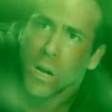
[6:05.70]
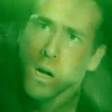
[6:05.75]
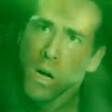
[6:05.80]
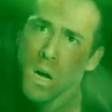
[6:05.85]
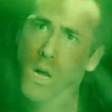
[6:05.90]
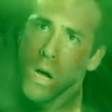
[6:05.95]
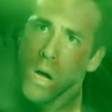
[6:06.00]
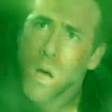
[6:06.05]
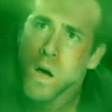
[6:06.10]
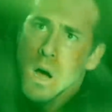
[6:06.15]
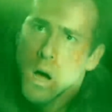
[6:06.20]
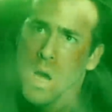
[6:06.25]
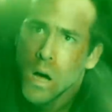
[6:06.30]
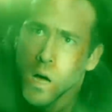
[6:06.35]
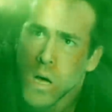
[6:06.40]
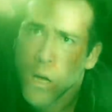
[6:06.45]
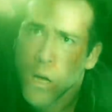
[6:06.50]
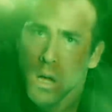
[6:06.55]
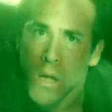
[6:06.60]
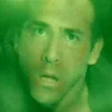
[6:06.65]
that they released
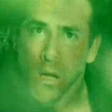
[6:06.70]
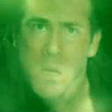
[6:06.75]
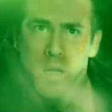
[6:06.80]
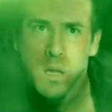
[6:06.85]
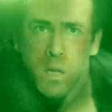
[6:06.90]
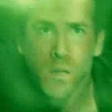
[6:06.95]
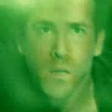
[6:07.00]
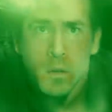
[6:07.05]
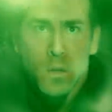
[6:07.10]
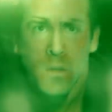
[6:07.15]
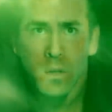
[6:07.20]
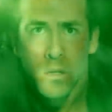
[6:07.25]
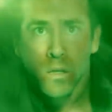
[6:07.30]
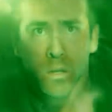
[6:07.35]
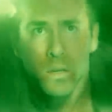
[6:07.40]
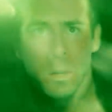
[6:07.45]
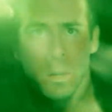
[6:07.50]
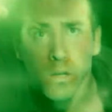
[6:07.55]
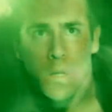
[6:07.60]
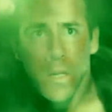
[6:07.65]
in twenty twenty,
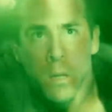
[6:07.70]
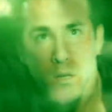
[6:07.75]
but